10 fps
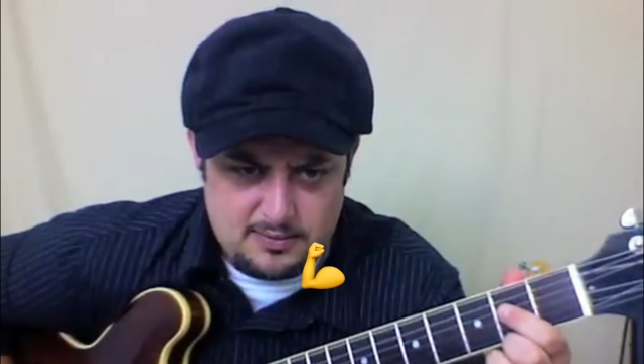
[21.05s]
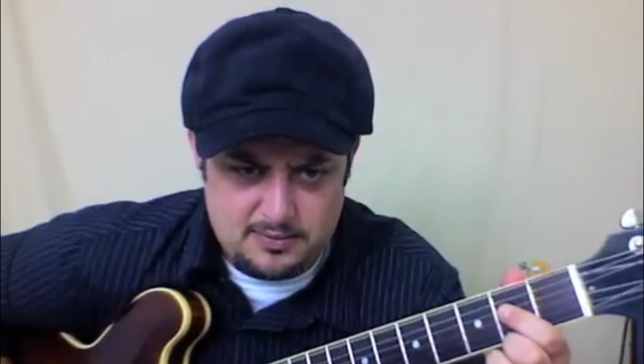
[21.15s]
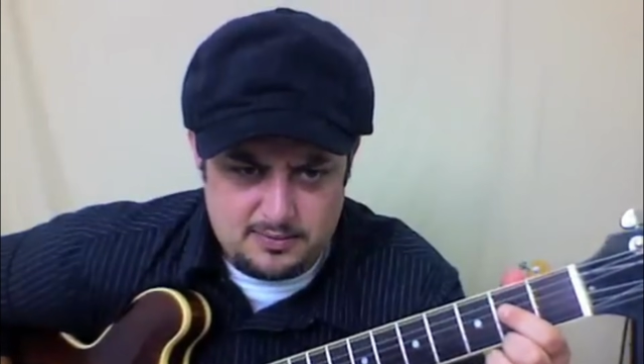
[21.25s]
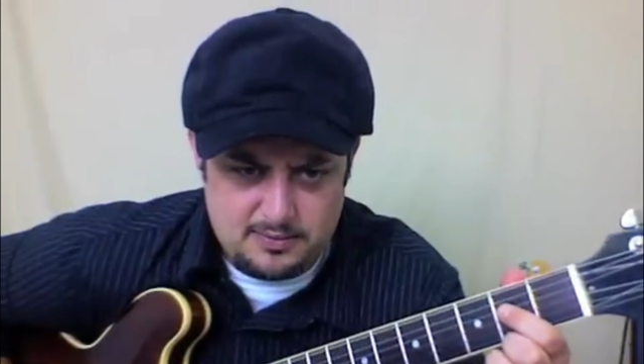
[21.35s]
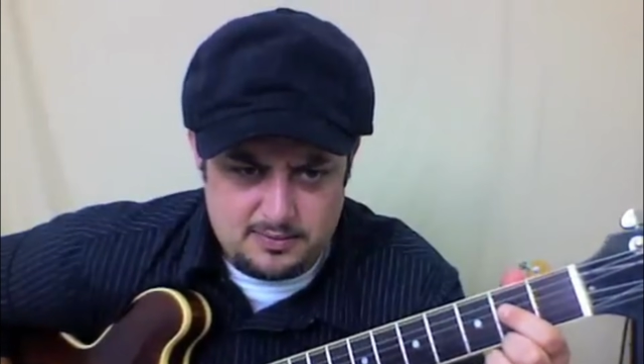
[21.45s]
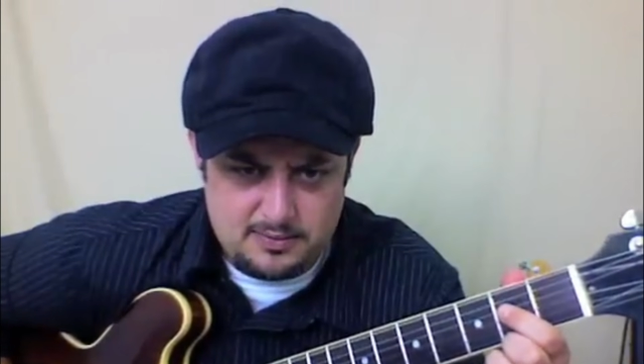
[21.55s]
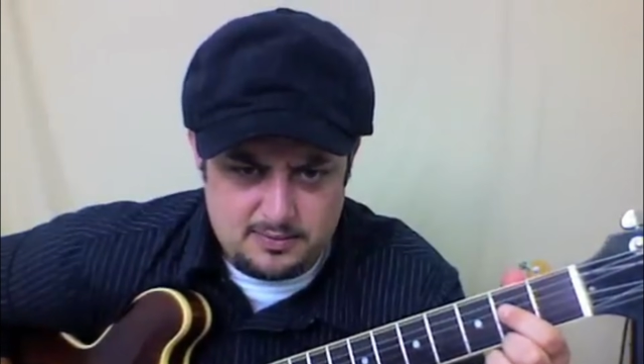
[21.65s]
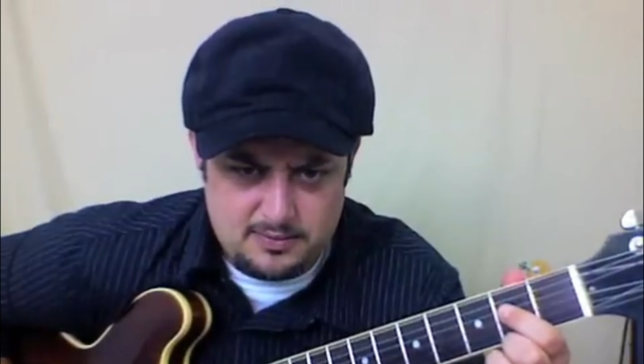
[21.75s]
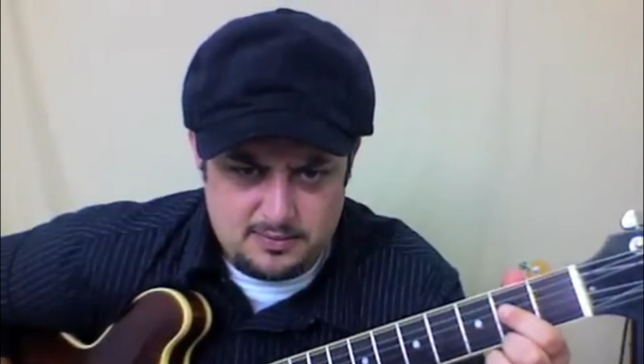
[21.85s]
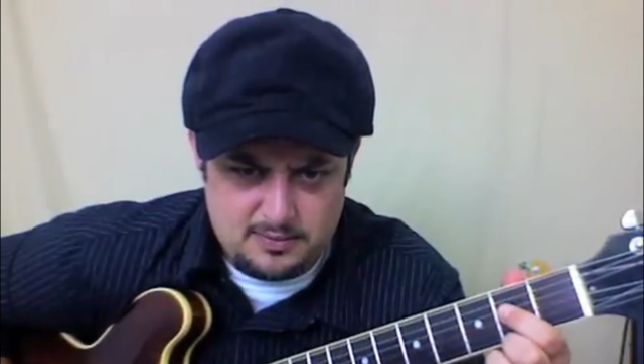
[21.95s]

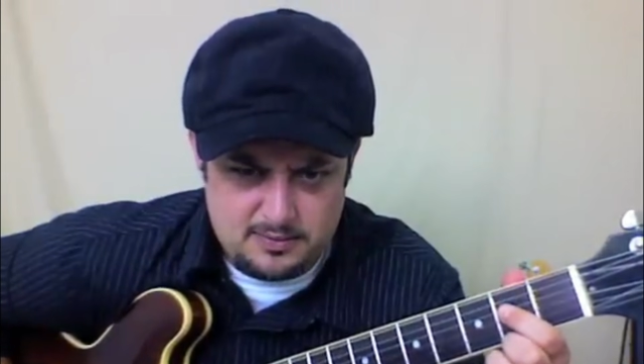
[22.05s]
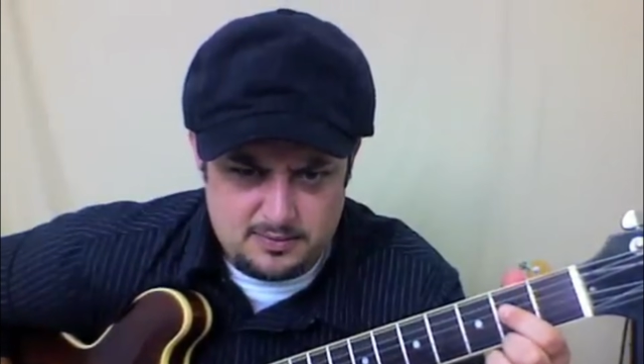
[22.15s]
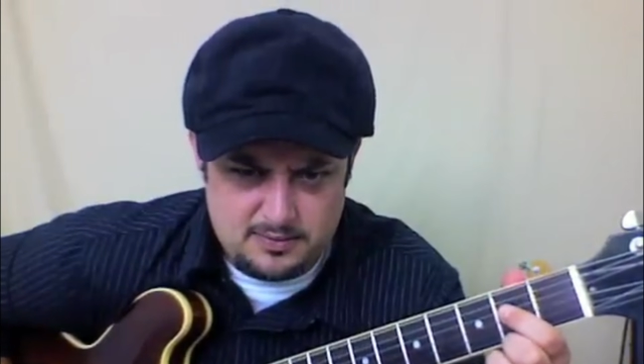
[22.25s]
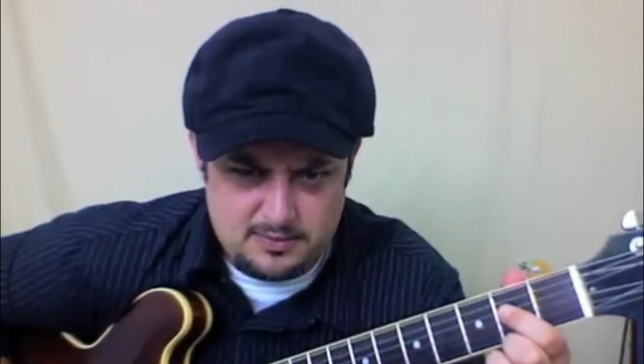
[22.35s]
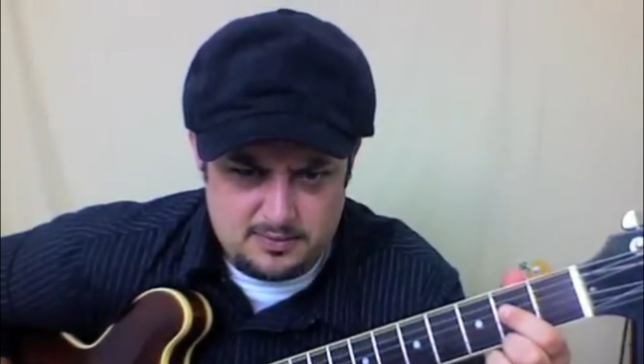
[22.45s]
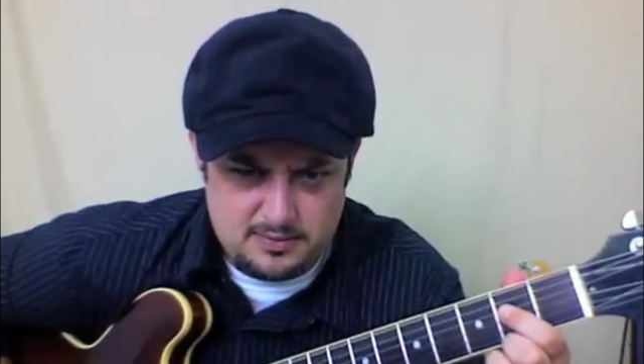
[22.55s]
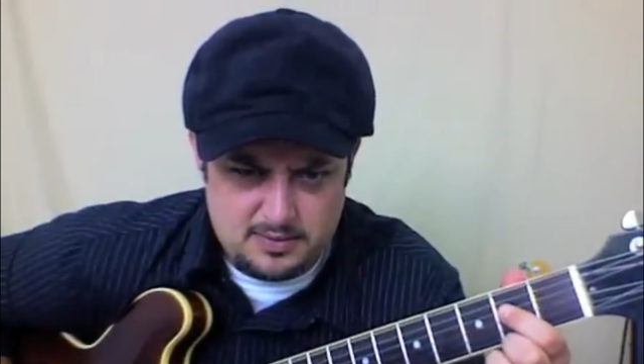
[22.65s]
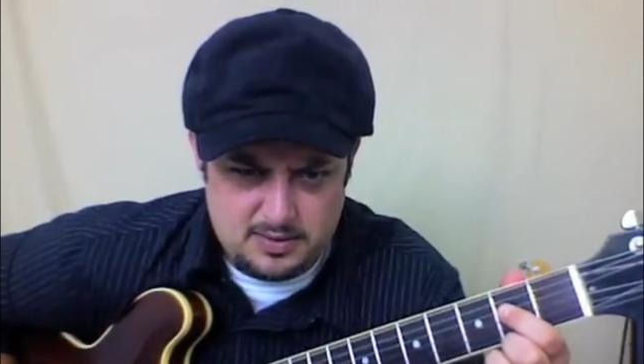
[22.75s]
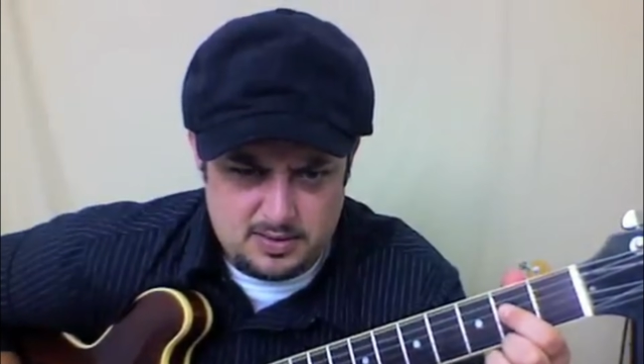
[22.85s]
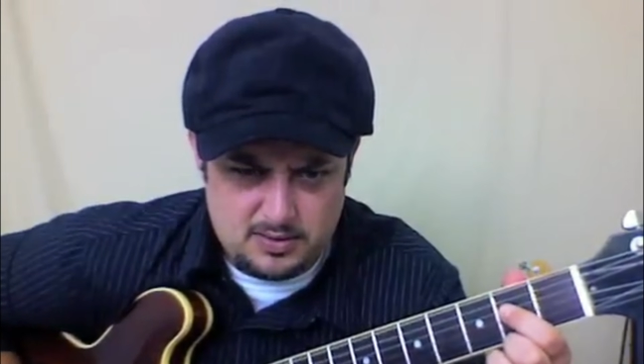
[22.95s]

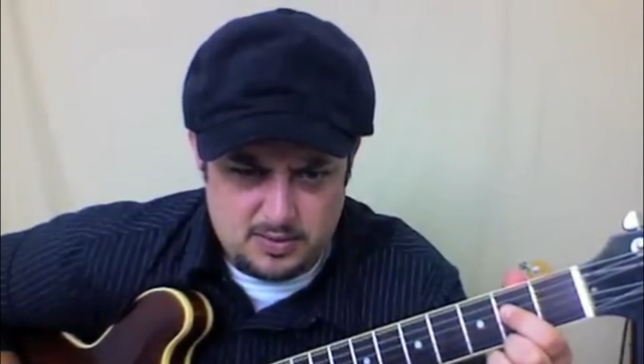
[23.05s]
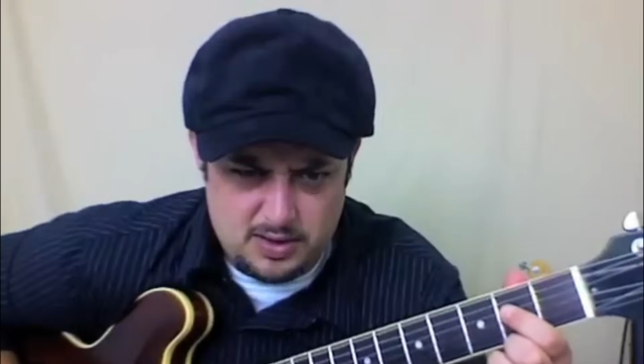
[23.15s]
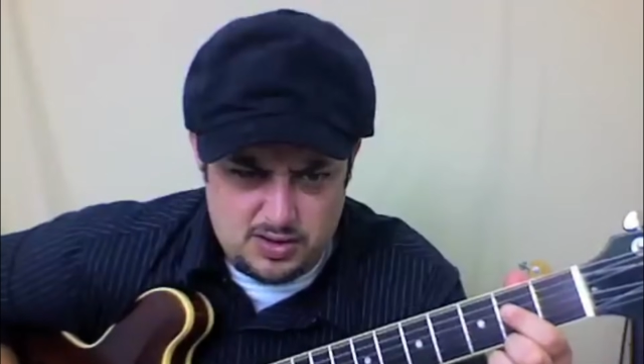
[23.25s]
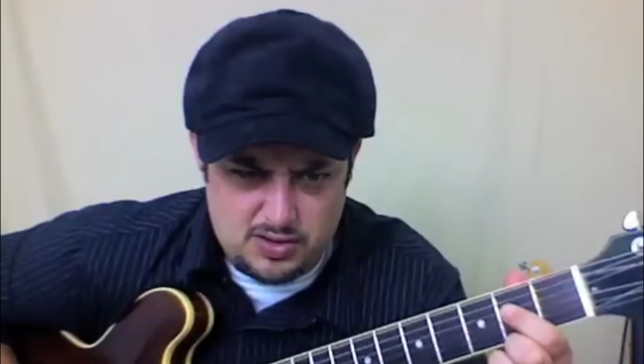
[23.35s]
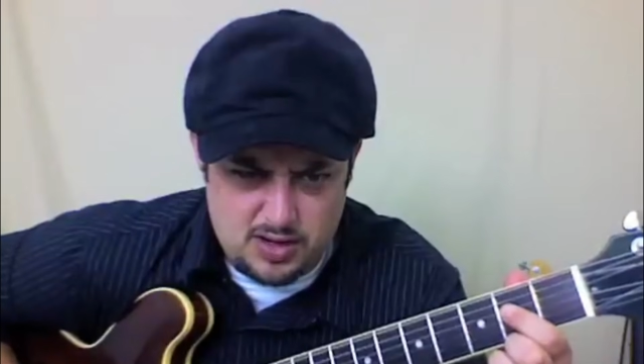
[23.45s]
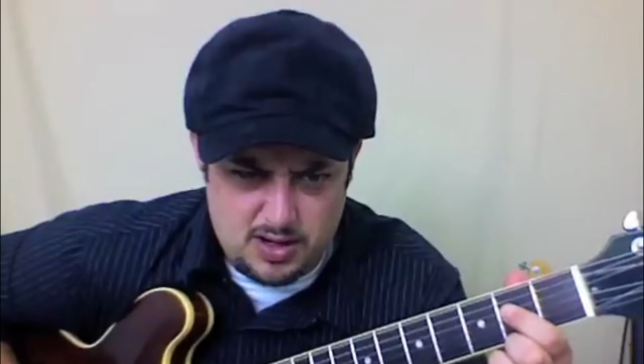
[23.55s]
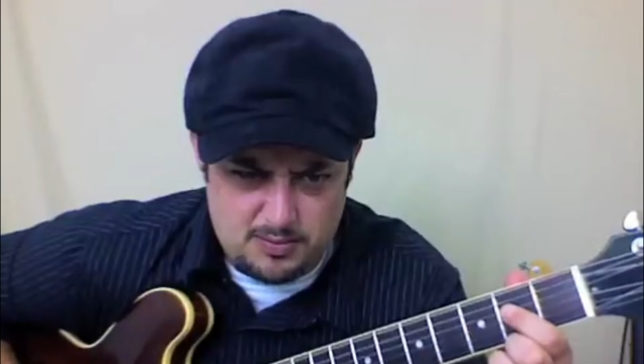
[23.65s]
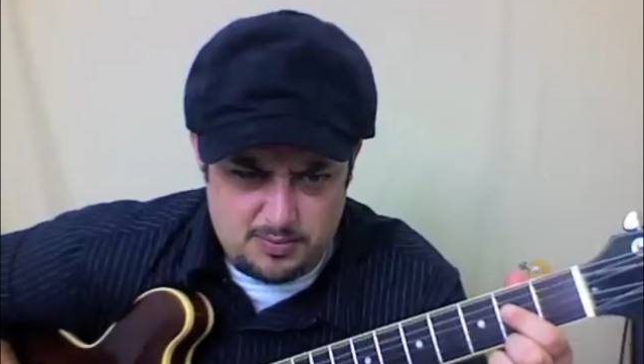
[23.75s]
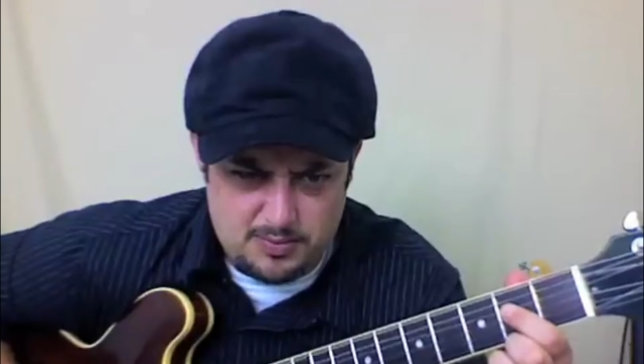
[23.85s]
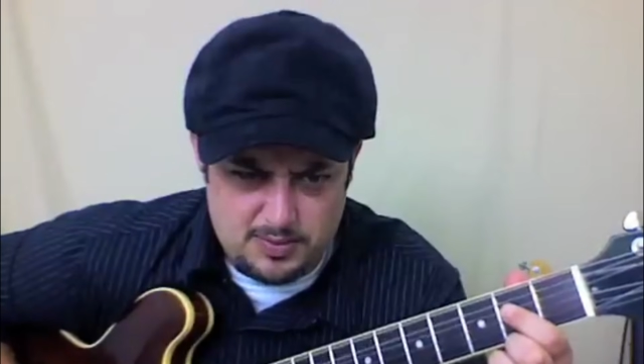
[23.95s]
where you
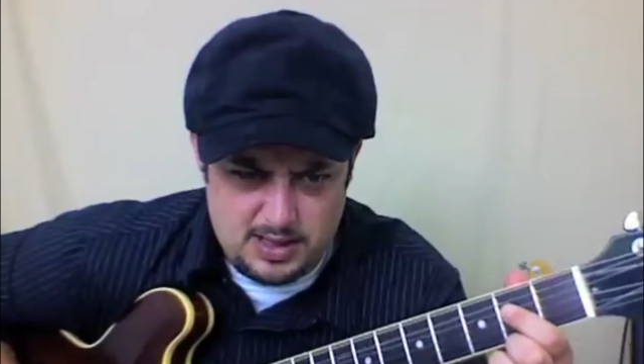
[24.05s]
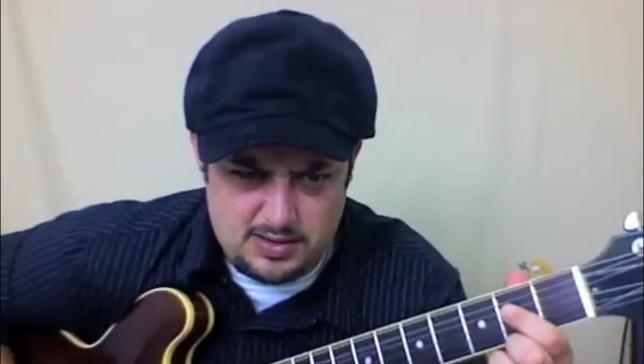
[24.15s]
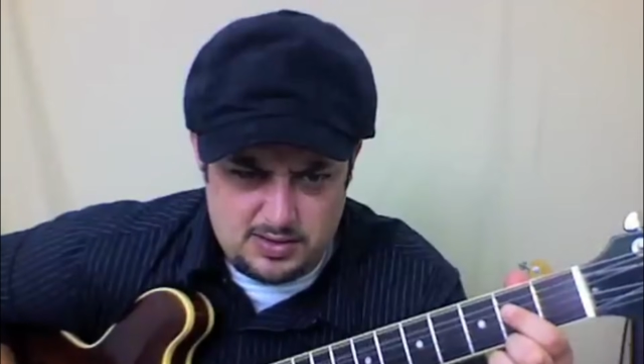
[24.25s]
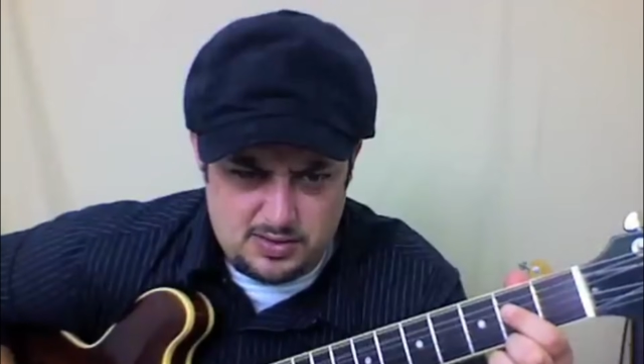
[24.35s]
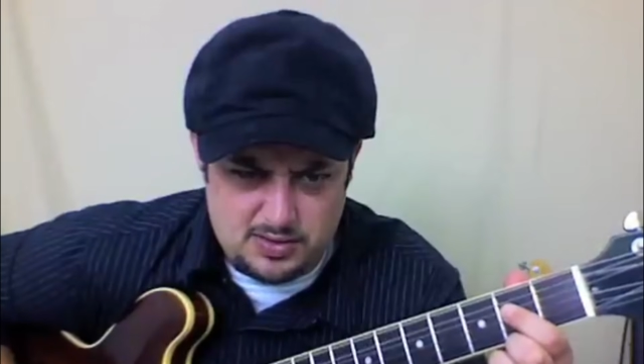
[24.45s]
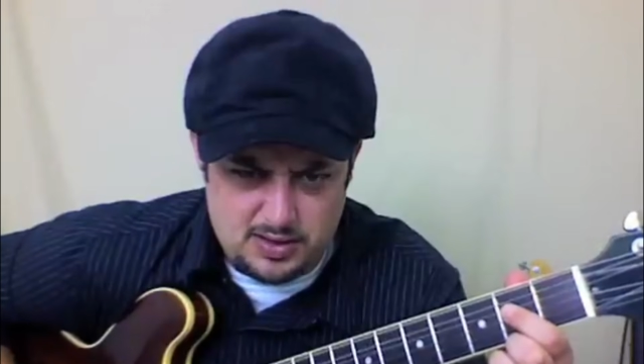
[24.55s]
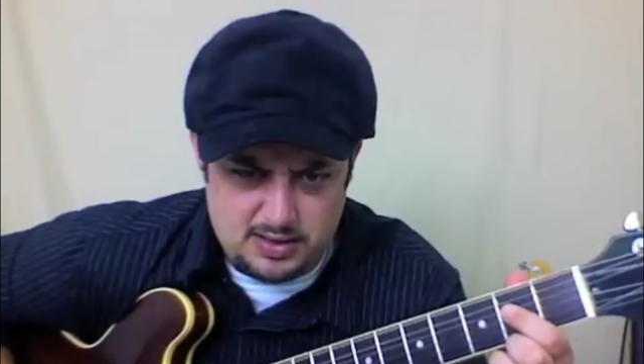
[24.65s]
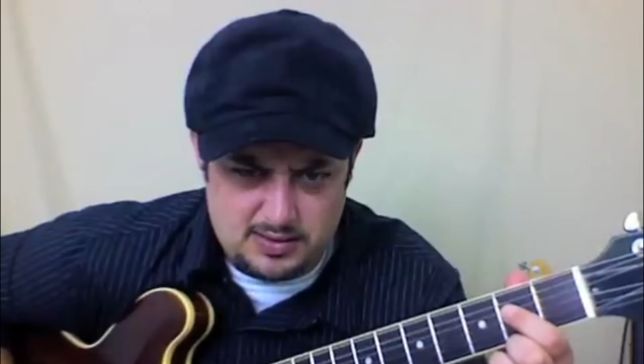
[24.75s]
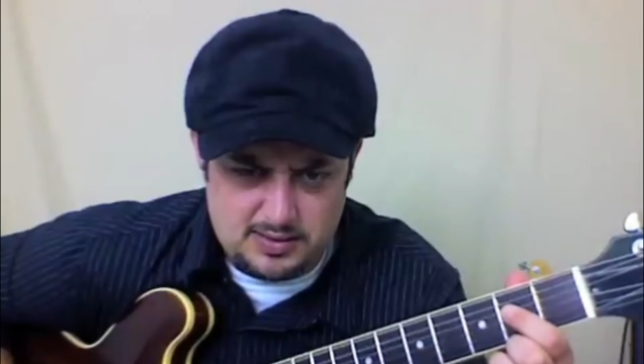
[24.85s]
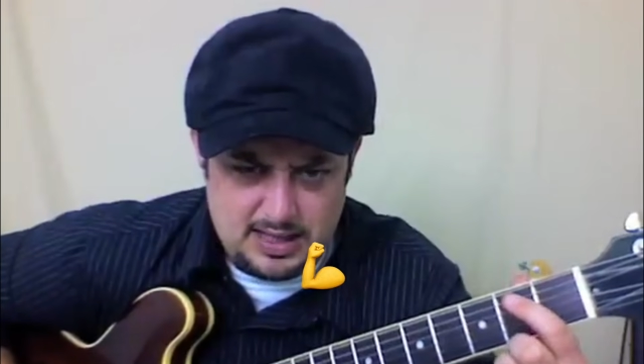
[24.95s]
strum these 2 strings.